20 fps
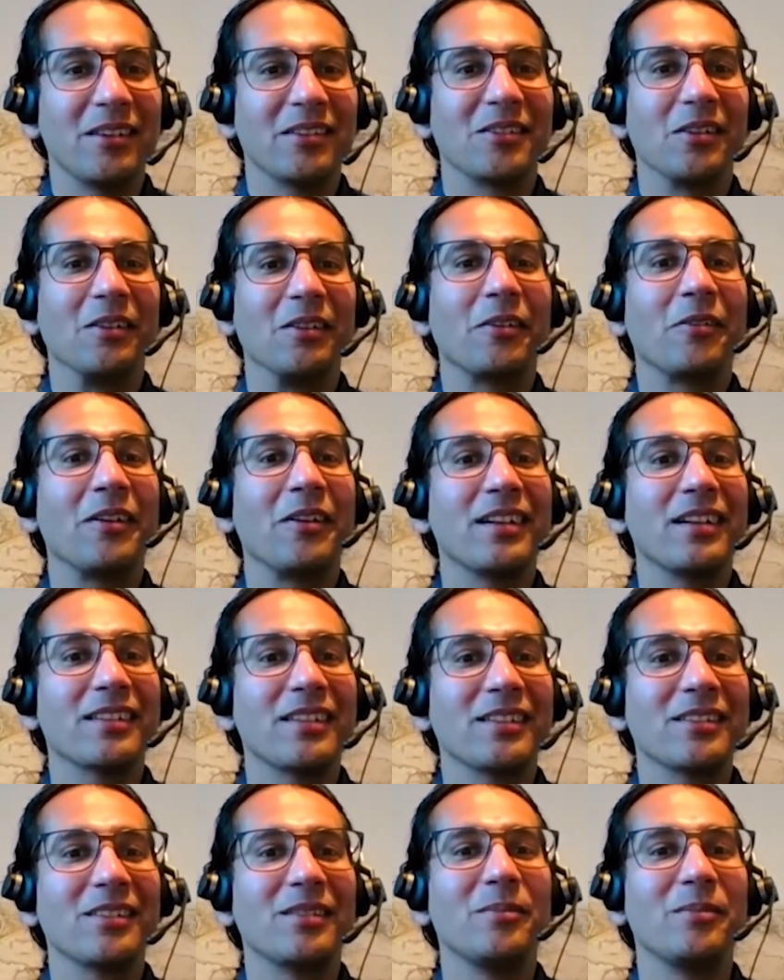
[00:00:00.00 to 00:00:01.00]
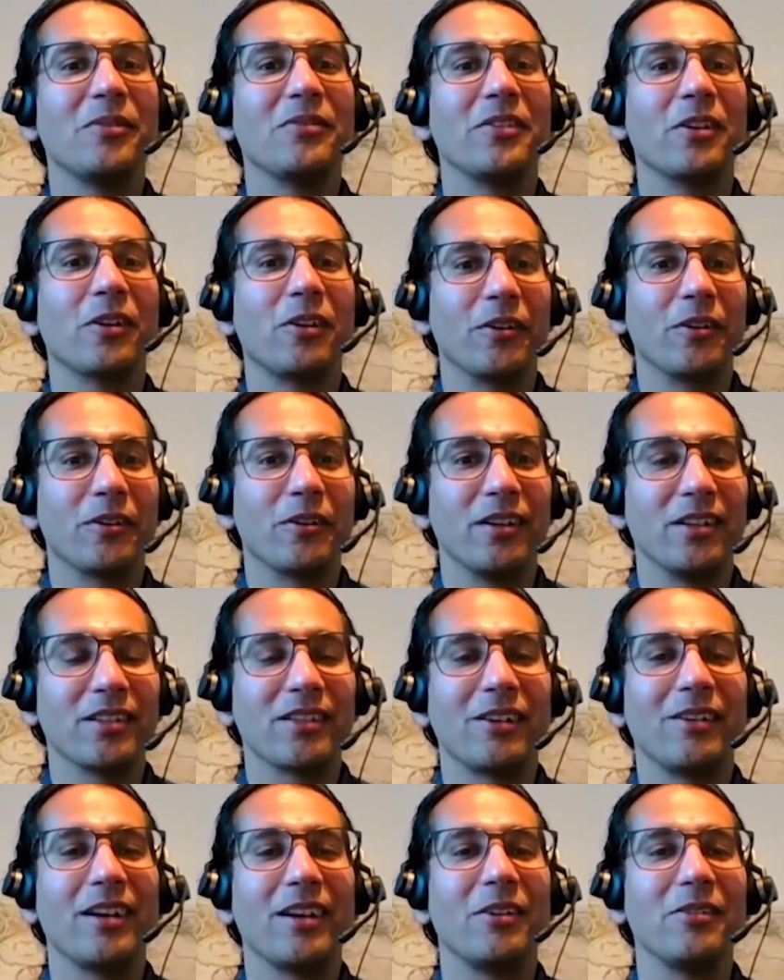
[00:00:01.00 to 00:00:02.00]
So the criticism of the Congress
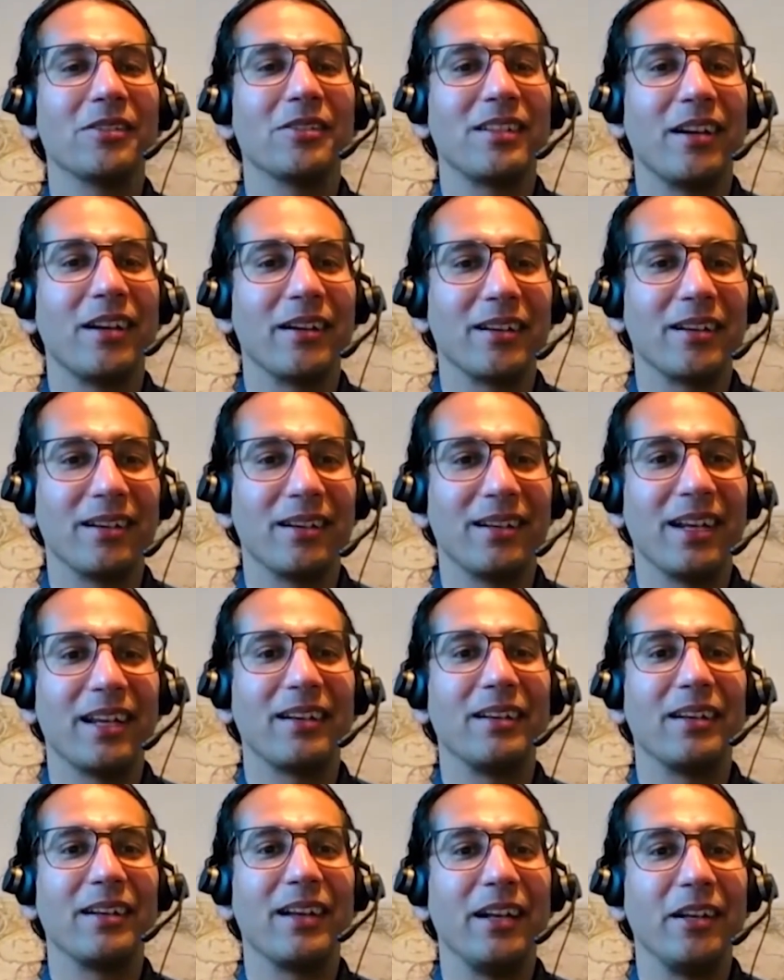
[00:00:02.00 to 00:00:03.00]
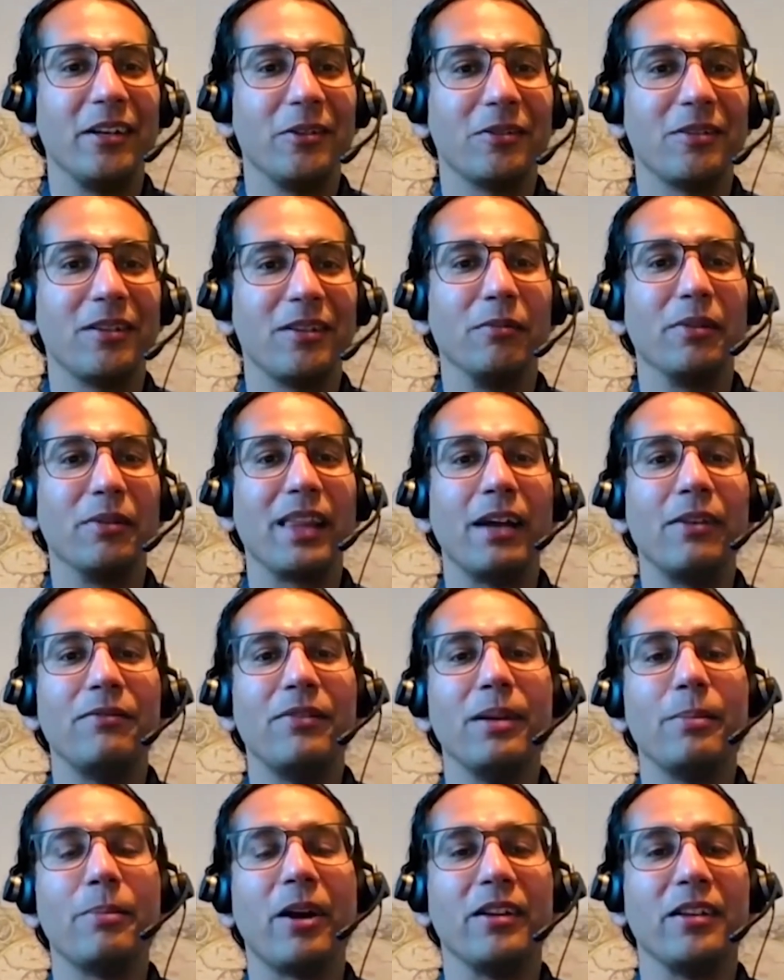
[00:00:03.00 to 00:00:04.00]
and Nehru started getting diluted with
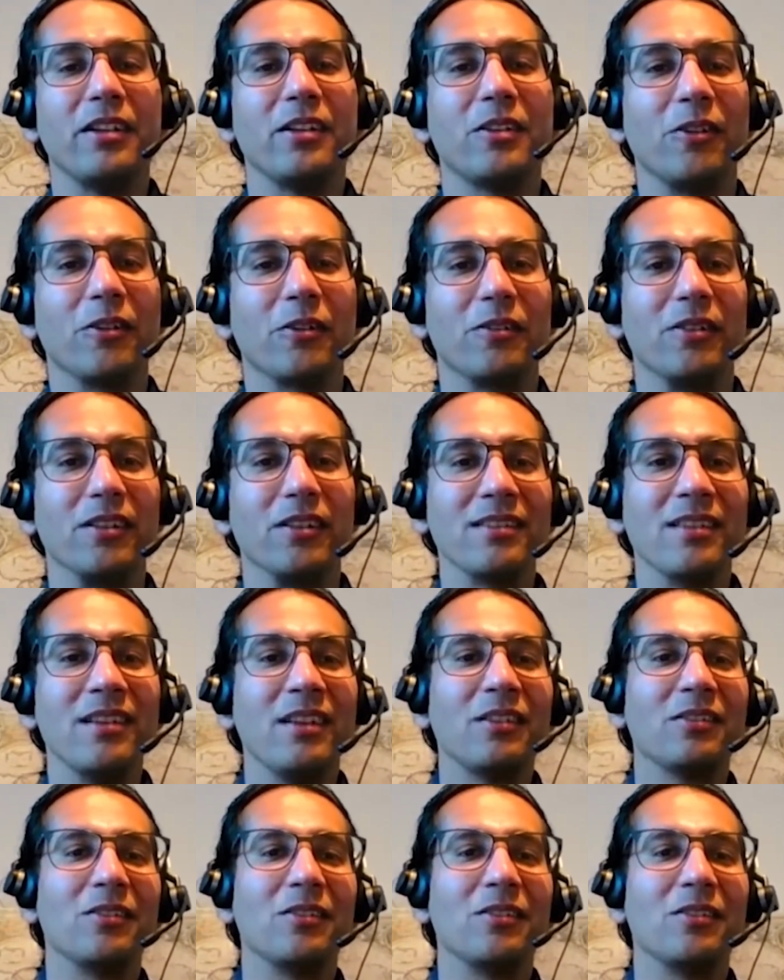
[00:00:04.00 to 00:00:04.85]
every party Congress.